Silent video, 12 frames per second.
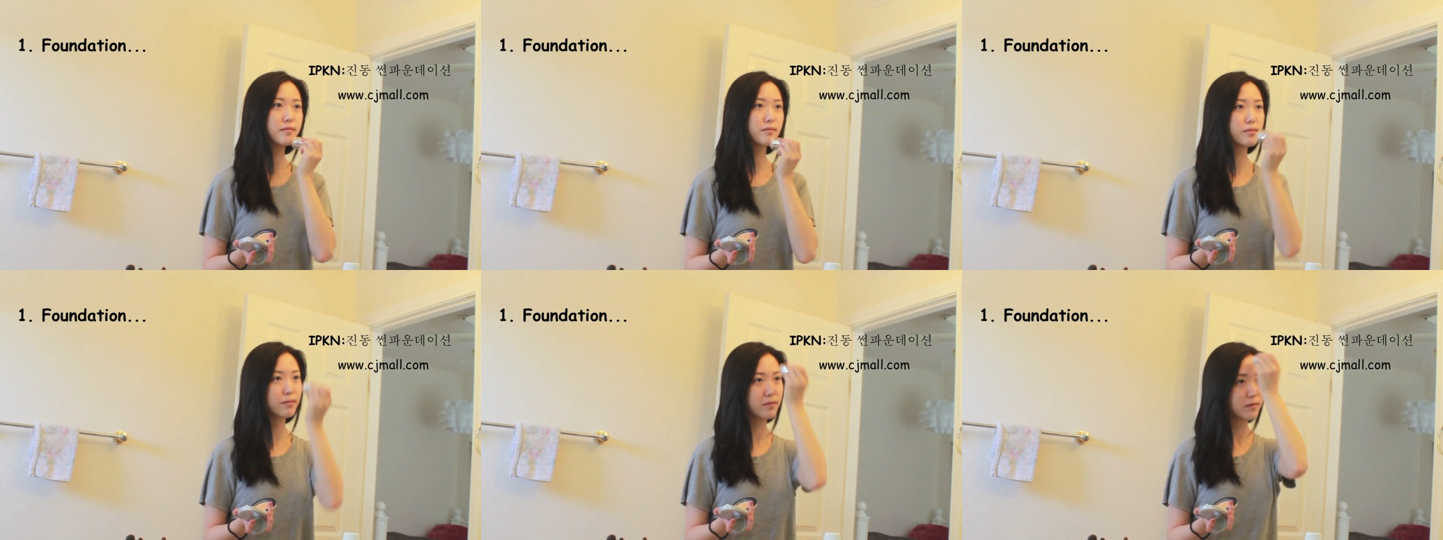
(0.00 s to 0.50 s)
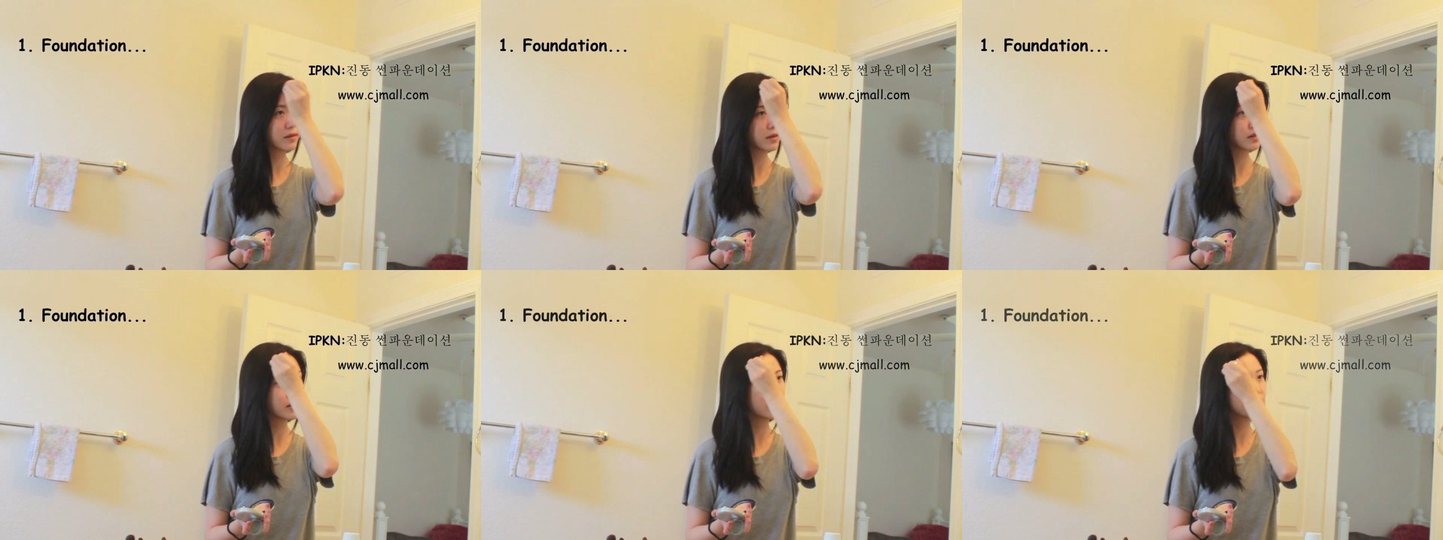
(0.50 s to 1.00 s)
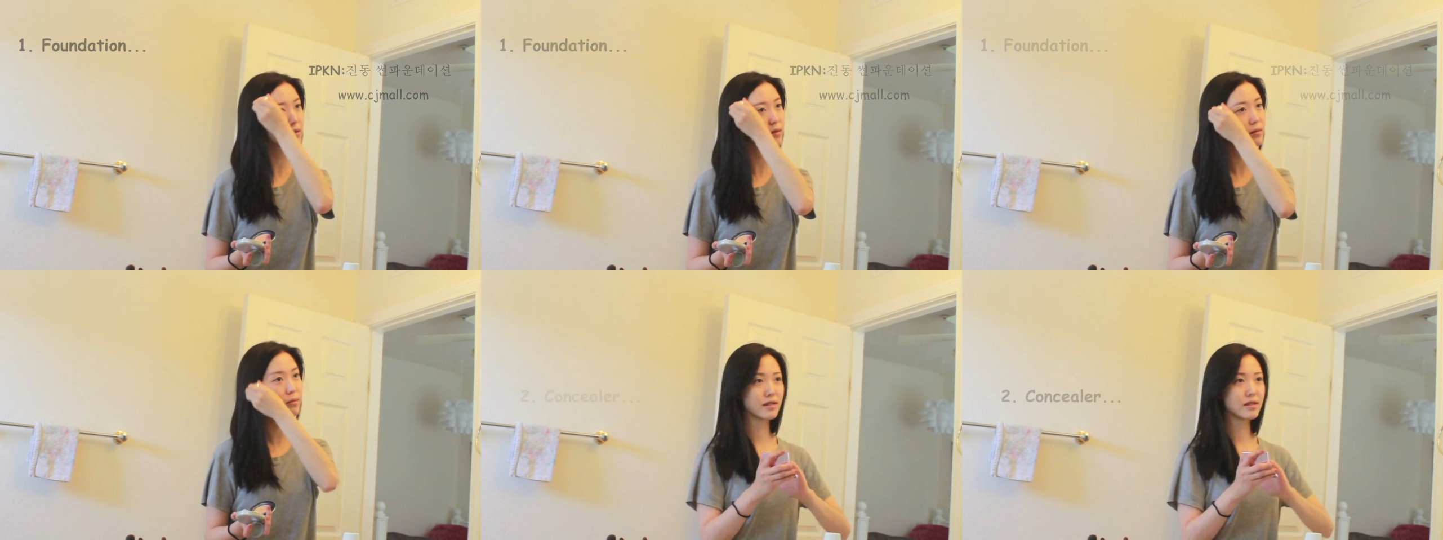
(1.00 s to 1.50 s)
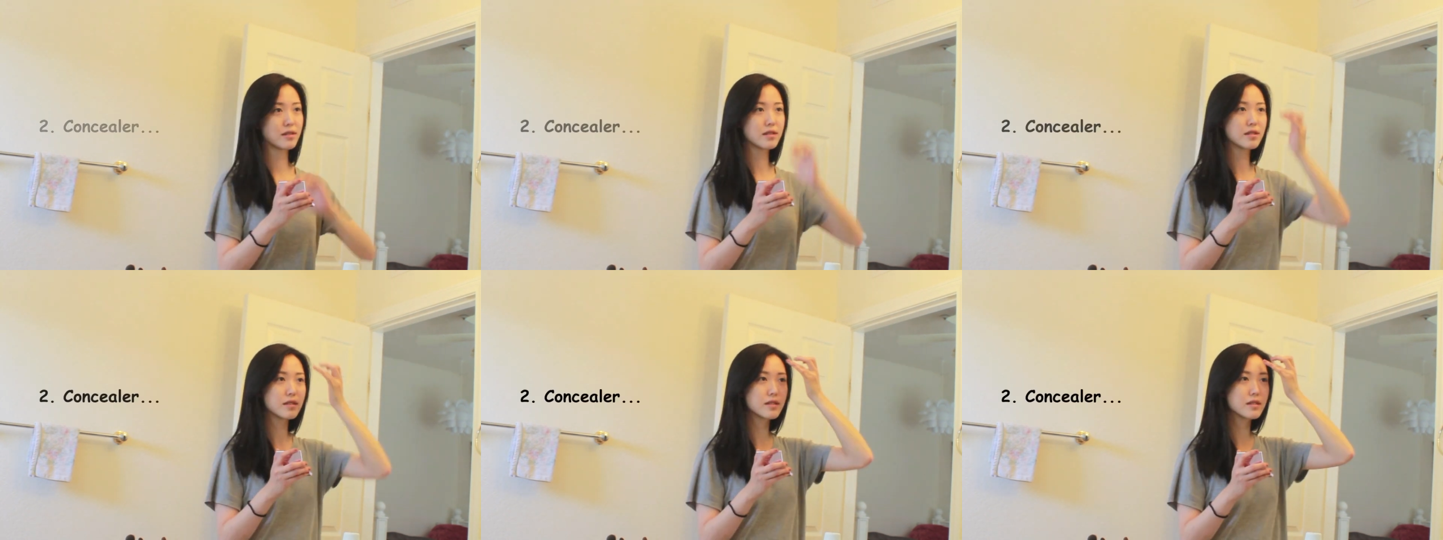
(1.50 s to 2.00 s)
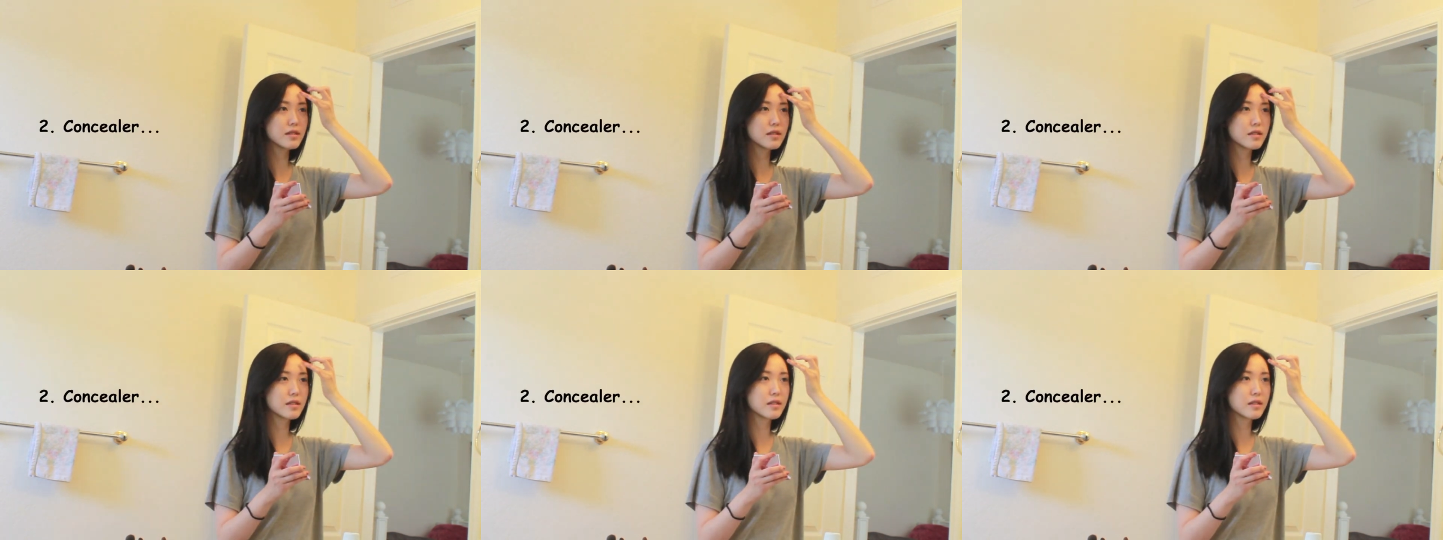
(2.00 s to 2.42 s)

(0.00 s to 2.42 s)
(silence)